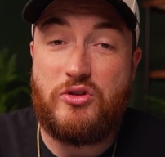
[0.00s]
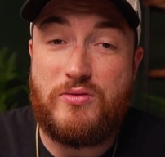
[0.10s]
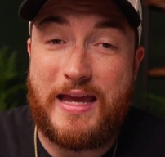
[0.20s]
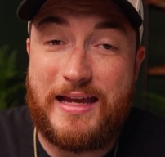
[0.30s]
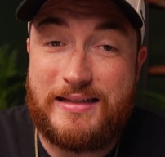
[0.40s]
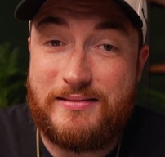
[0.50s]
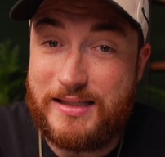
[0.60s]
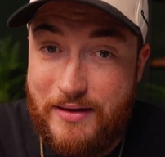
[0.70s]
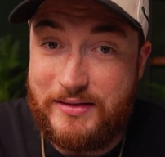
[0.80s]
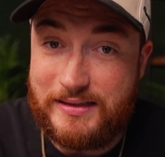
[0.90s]
get
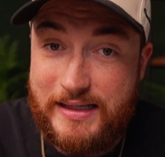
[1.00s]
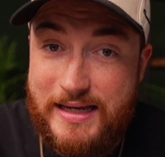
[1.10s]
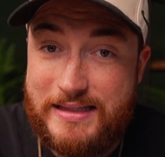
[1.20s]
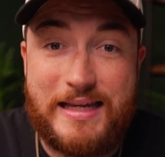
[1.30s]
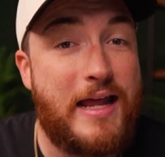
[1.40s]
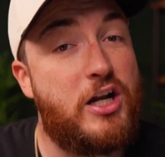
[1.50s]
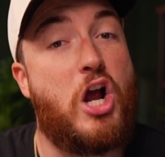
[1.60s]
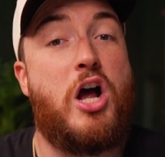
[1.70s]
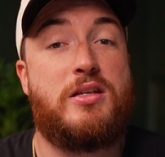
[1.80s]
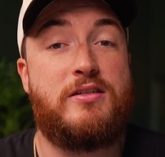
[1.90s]
7 leads at a
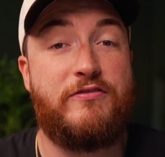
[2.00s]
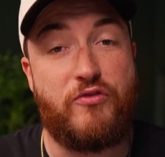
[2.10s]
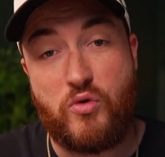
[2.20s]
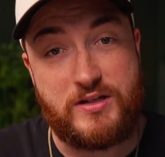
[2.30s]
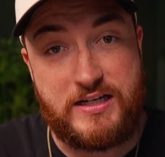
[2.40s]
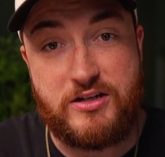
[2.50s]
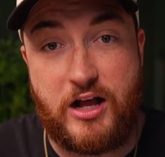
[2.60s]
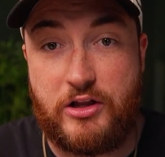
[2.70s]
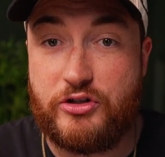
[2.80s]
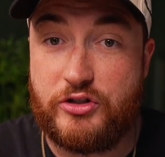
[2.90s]
cost of
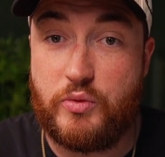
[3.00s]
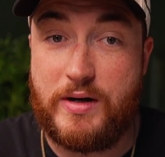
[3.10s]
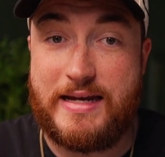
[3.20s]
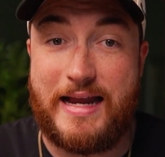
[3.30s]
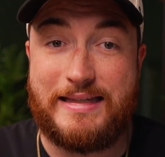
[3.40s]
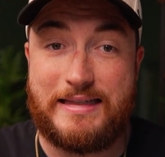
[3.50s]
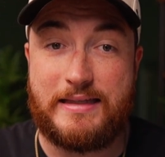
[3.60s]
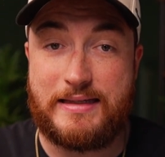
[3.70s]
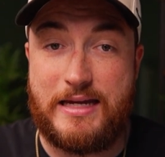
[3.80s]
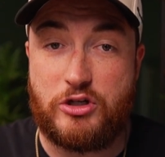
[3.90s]

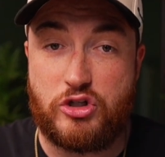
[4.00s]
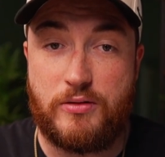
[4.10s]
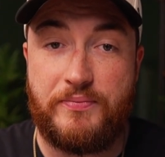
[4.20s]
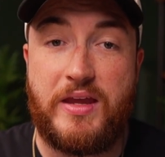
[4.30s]
$14.29 each.